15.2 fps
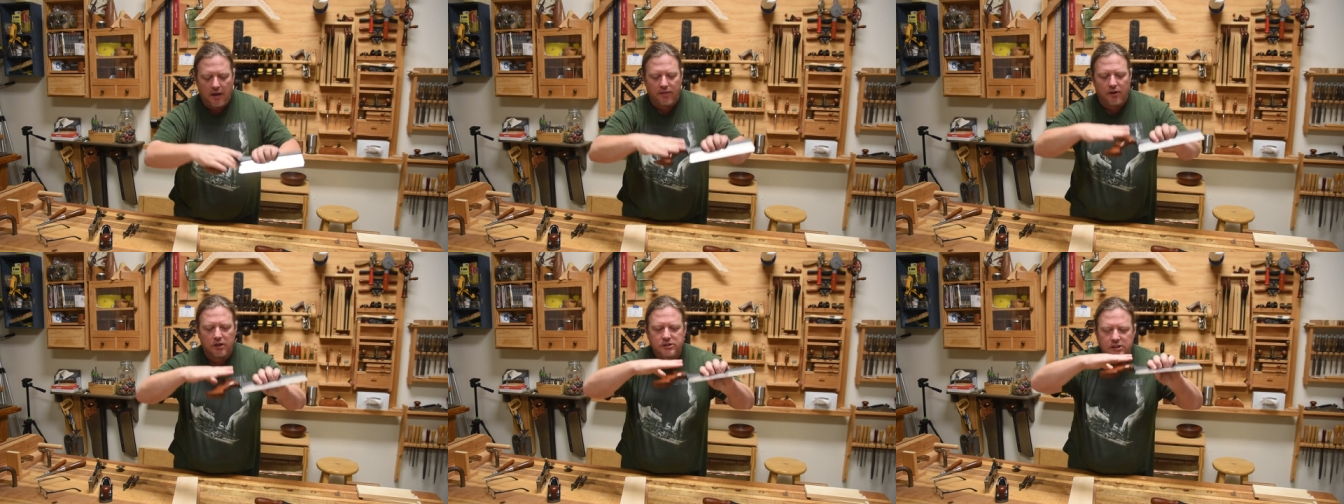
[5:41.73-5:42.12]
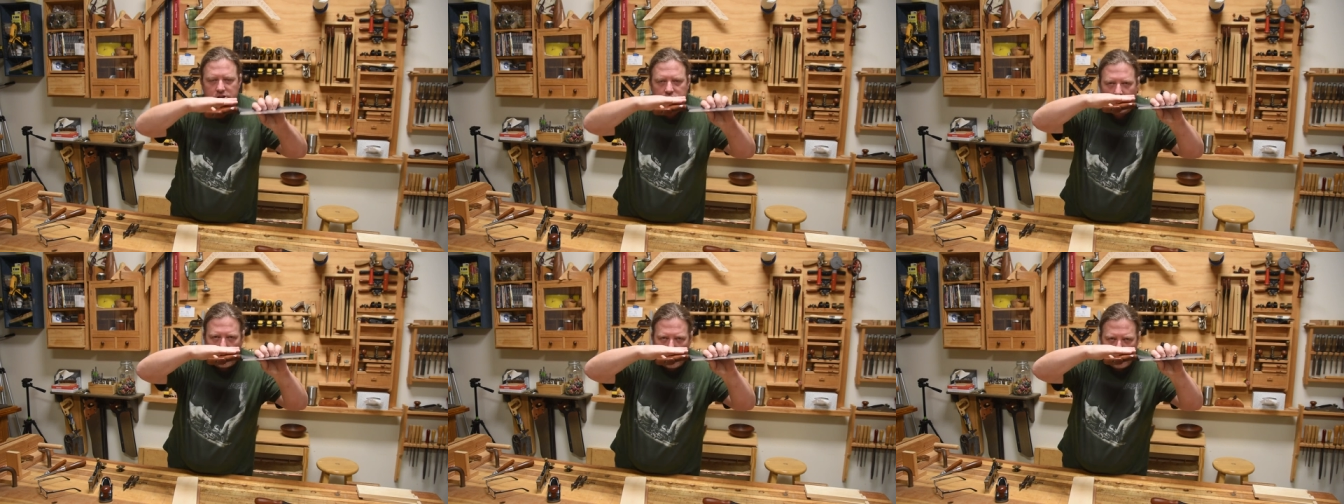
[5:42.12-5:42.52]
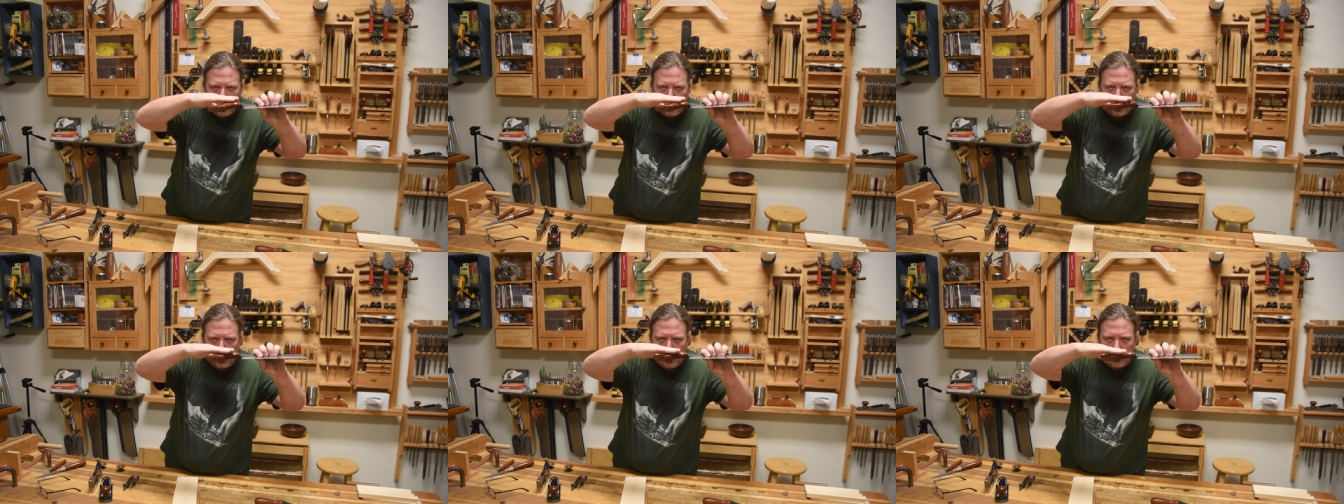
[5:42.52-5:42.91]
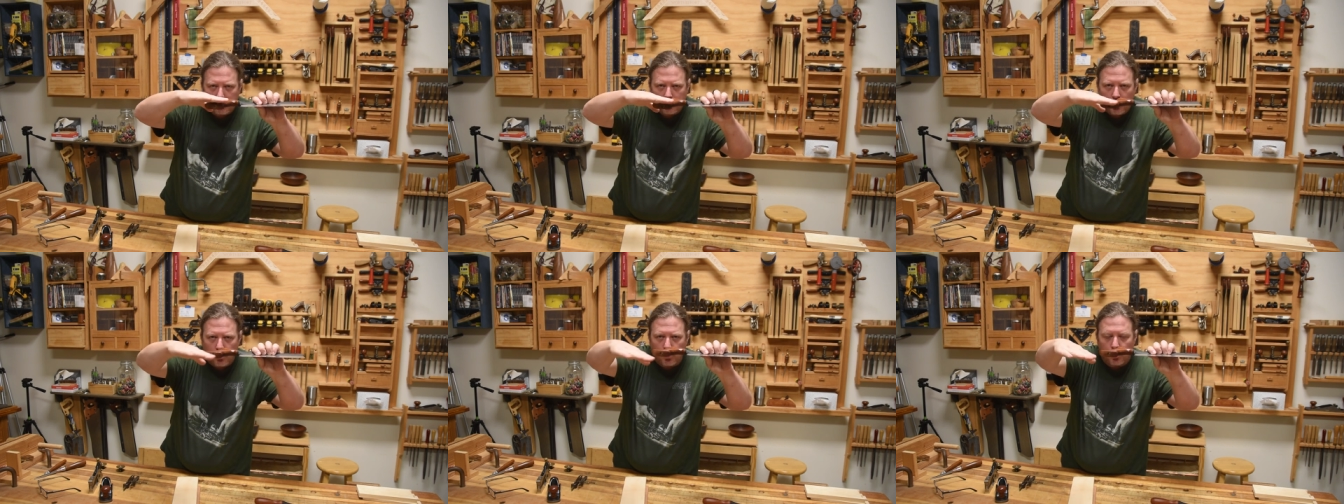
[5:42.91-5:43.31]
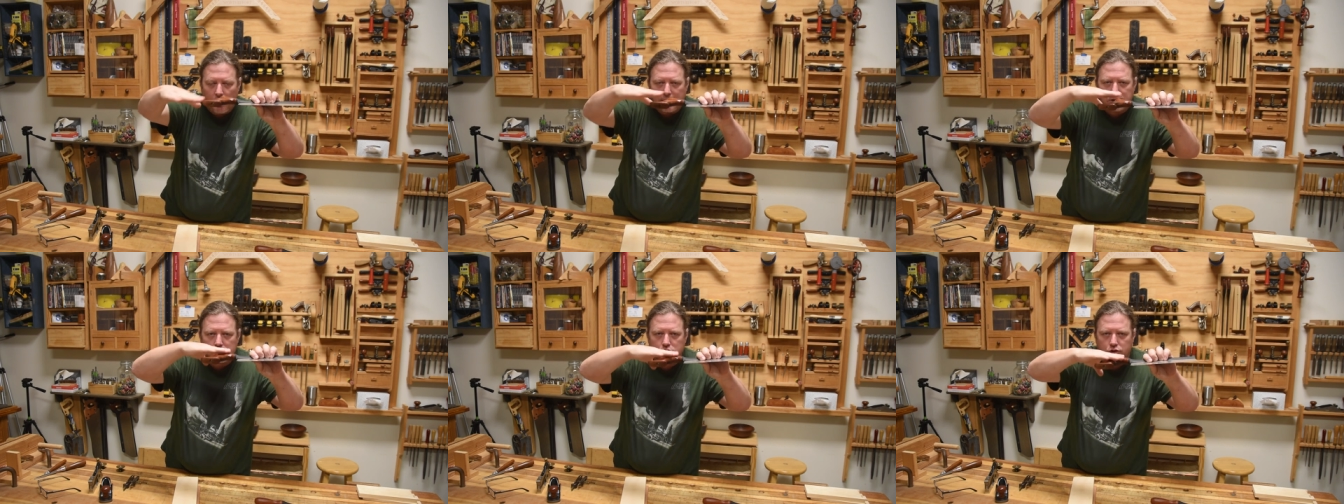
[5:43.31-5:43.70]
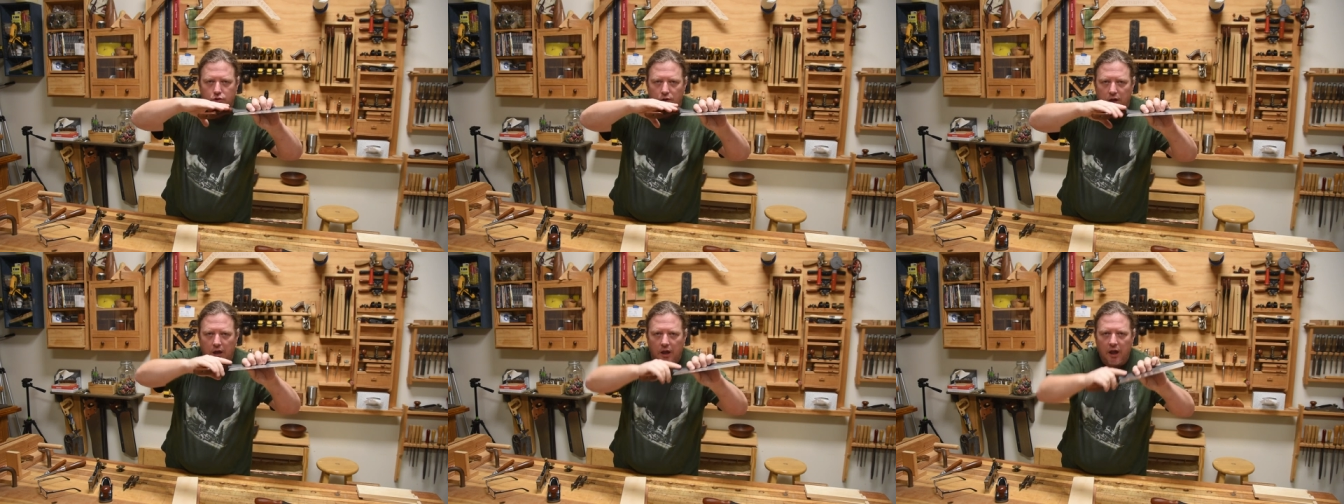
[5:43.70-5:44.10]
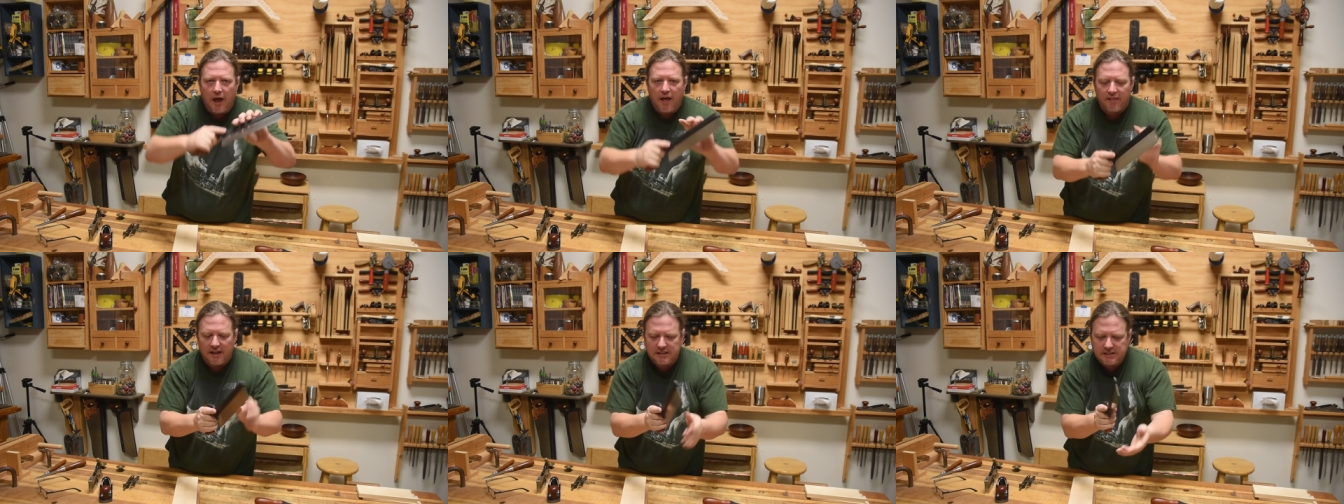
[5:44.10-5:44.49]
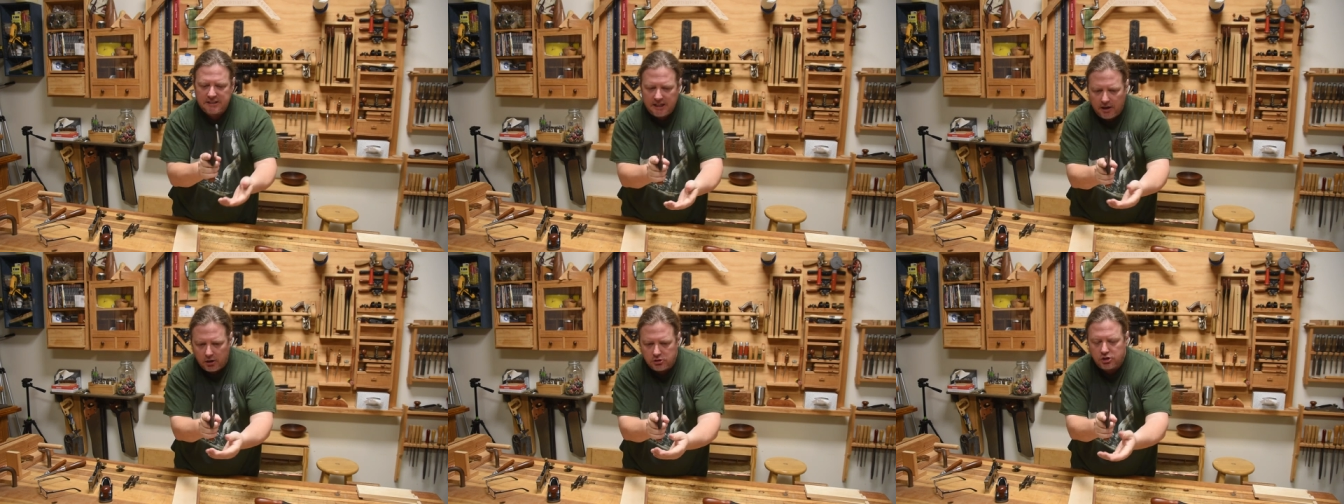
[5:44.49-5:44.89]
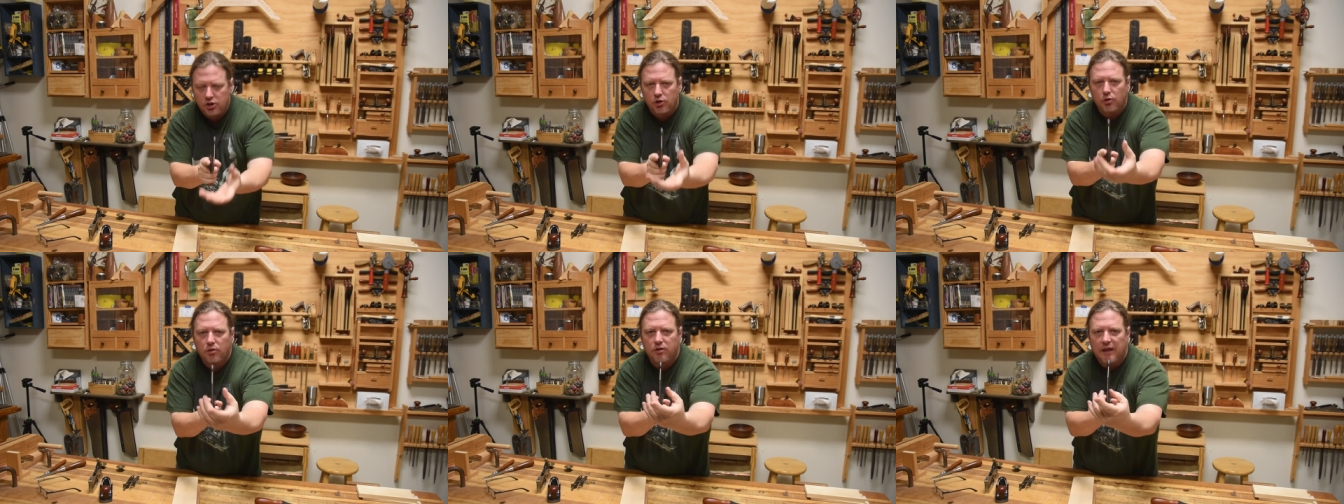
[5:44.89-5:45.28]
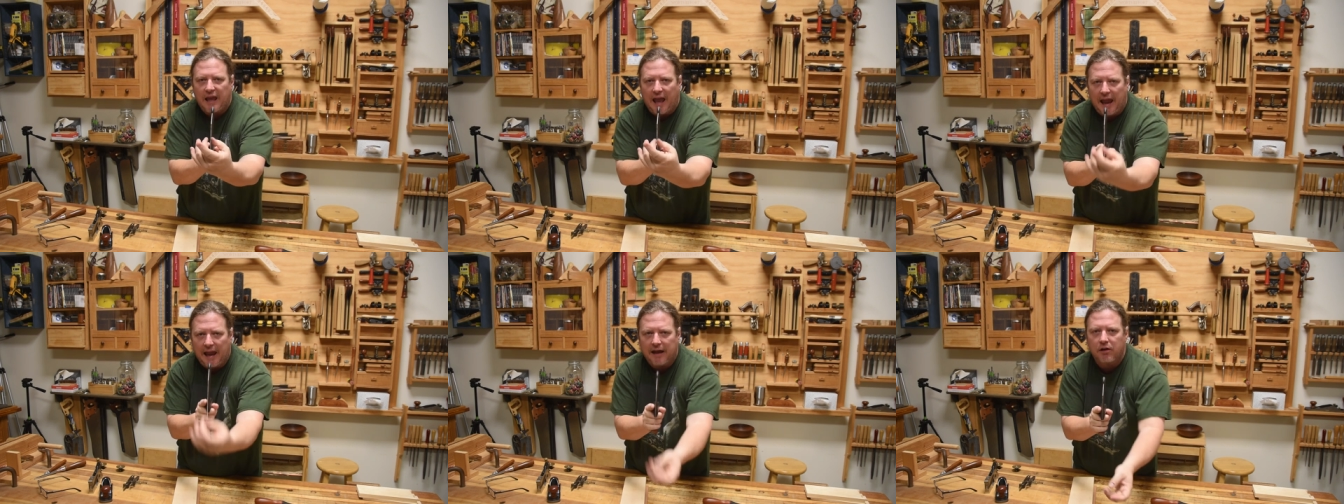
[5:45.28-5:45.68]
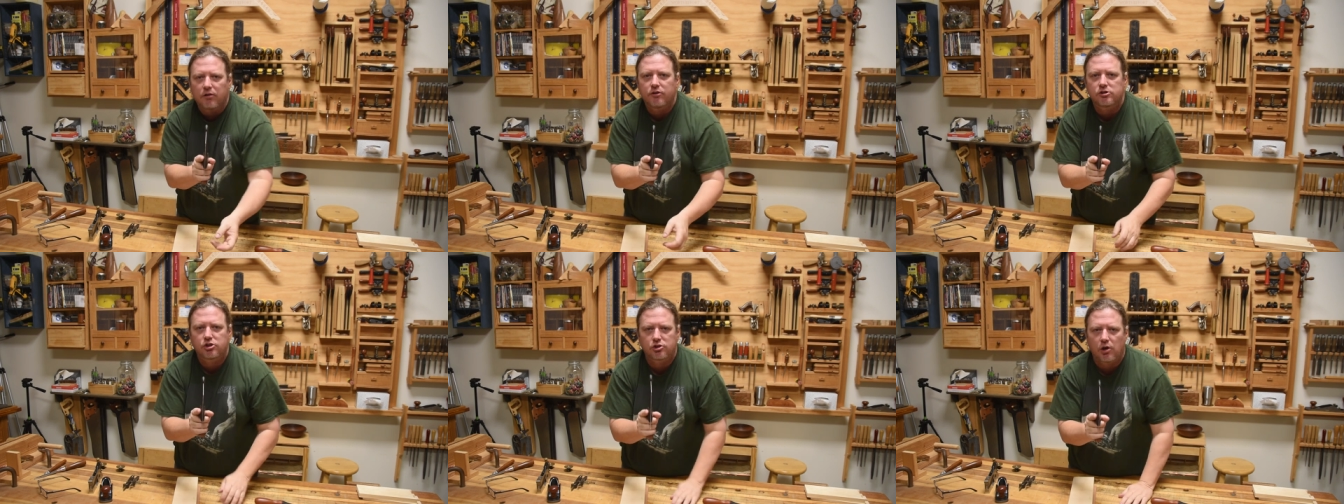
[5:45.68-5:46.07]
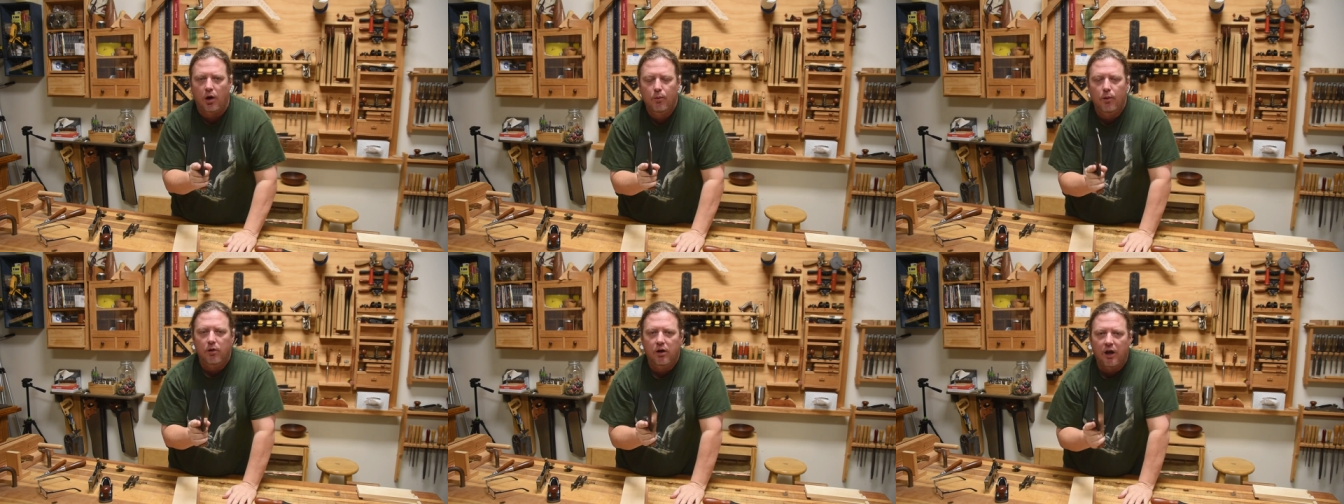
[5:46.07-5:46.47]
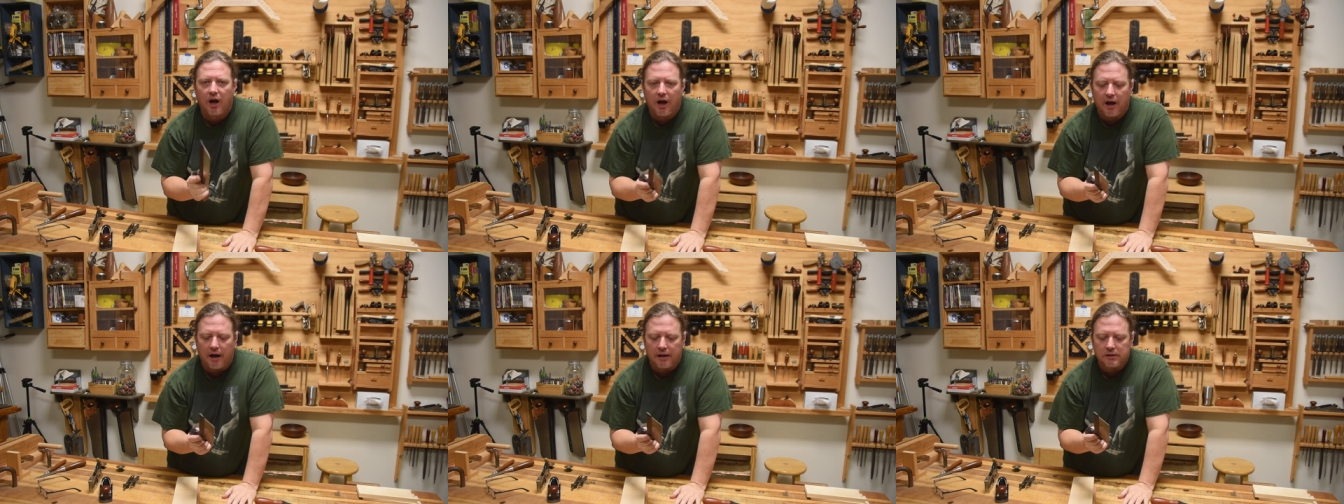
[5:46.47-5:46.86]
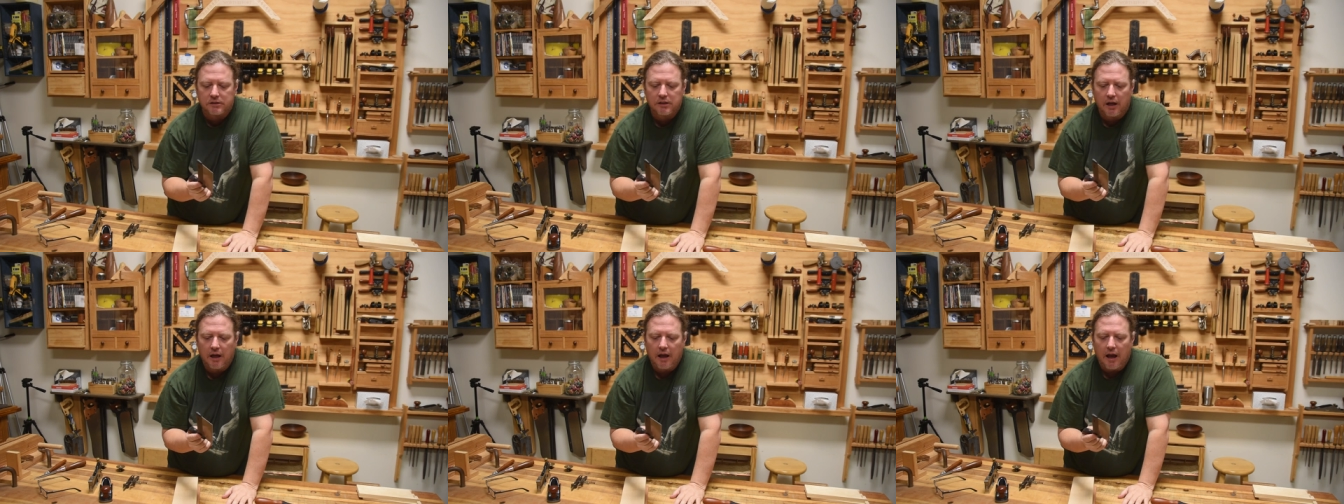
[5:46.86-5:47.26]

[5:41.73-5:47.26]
there's this huge registry that tells you the angle the saw will cut.